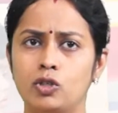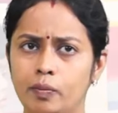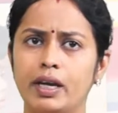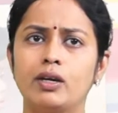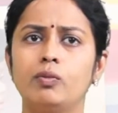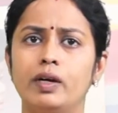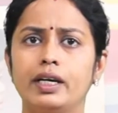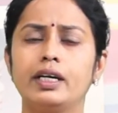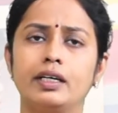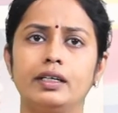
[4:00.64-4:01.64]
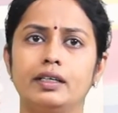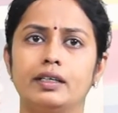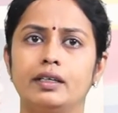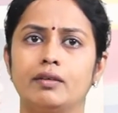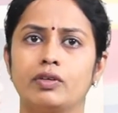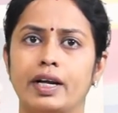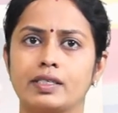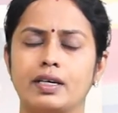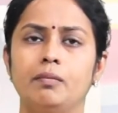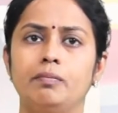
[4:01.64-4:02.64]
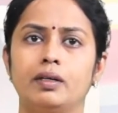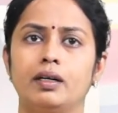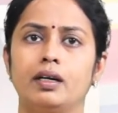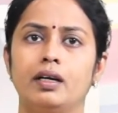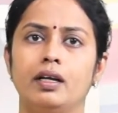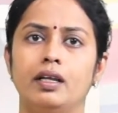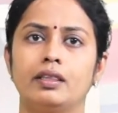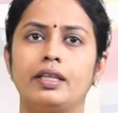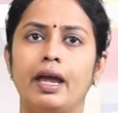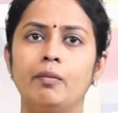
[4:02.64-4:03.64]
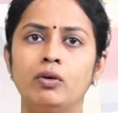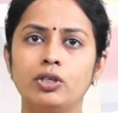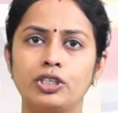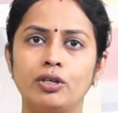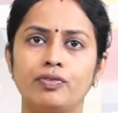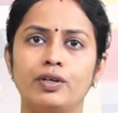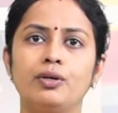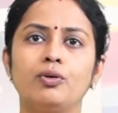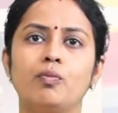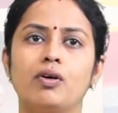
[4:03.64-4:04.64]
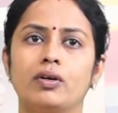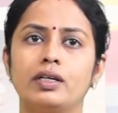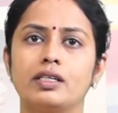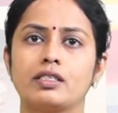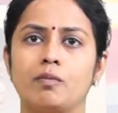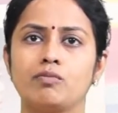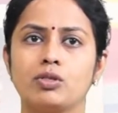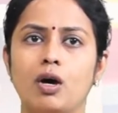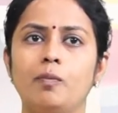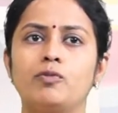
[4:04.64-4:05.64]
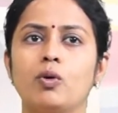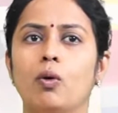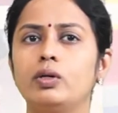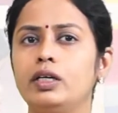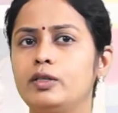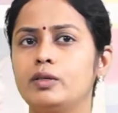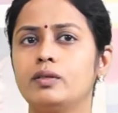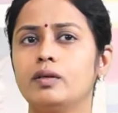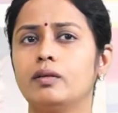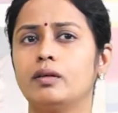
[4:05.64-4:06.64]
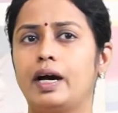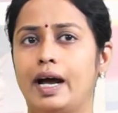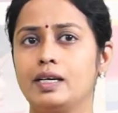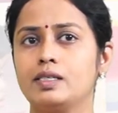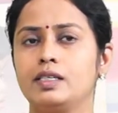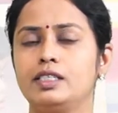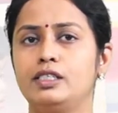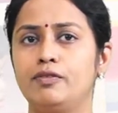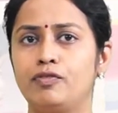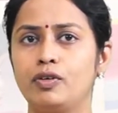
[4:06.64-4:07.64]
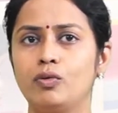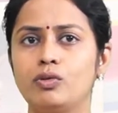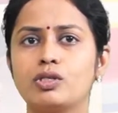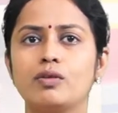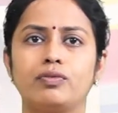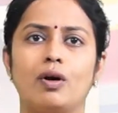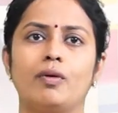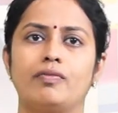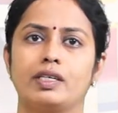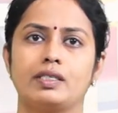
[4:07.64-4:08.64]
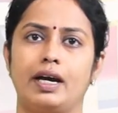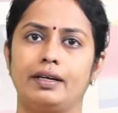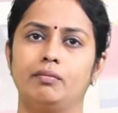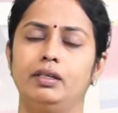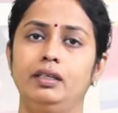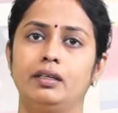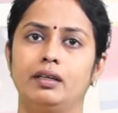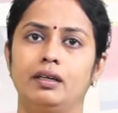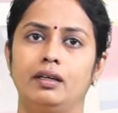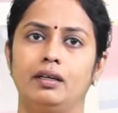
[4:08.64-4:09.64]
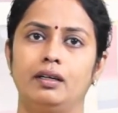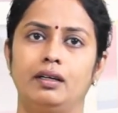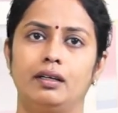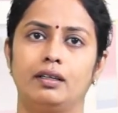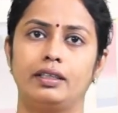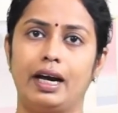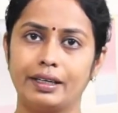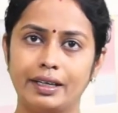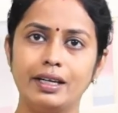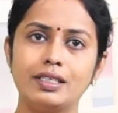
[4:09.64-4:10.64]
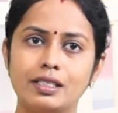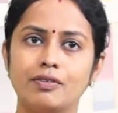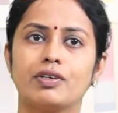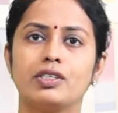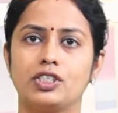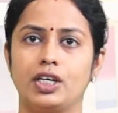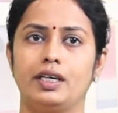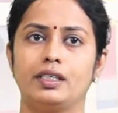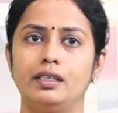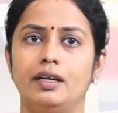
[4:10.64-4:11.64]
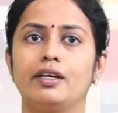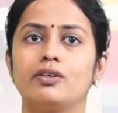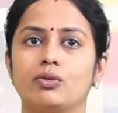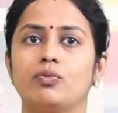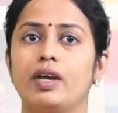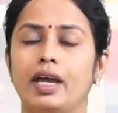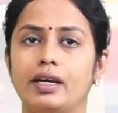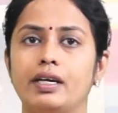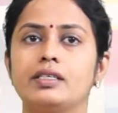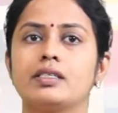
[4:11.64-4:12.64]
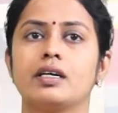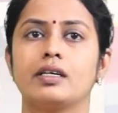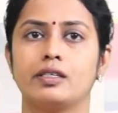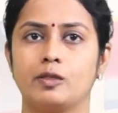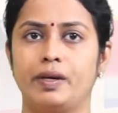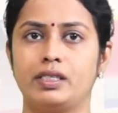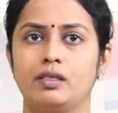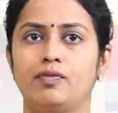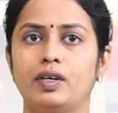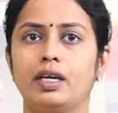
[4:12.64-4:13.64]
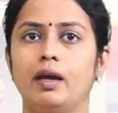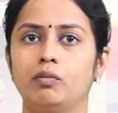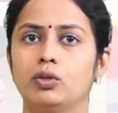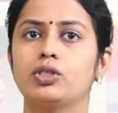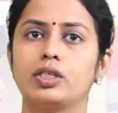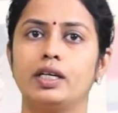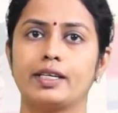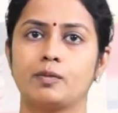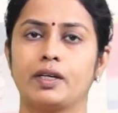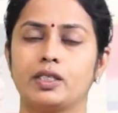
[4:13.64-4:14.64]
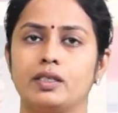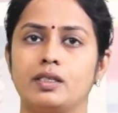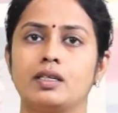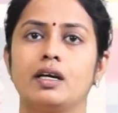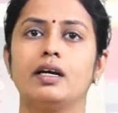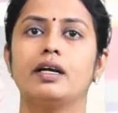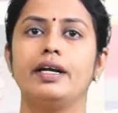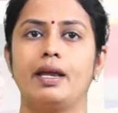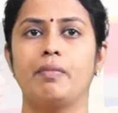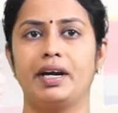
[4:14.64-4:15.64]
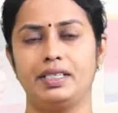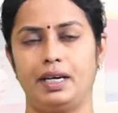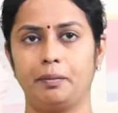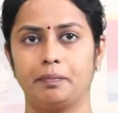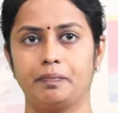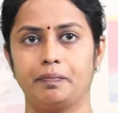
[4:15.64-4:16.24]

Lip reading: To make you very clear, for example, the emotion of a newborn is absorbed only as a diffused form of excitement that gets differentiated into various specific emotional expressions day by day.